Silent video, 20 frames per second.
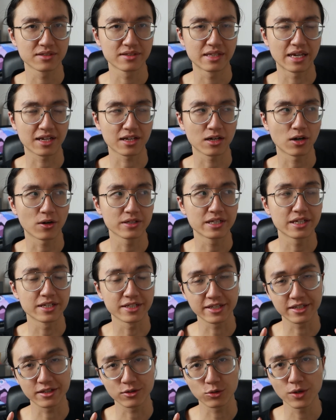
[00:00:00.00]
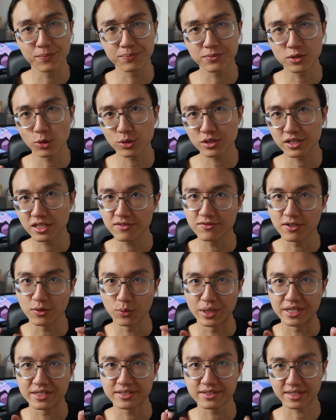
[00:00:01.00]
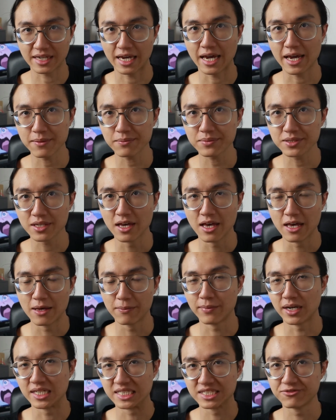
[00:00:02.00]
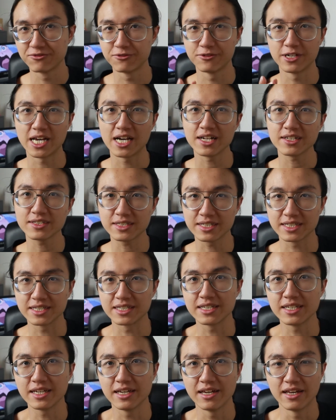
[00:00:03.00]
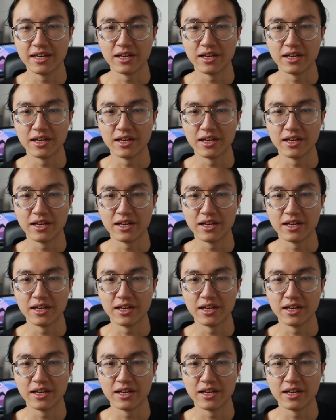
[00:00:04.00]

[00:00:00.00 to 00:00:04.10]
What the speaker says: They call it crypto giveaway scams, but in reality,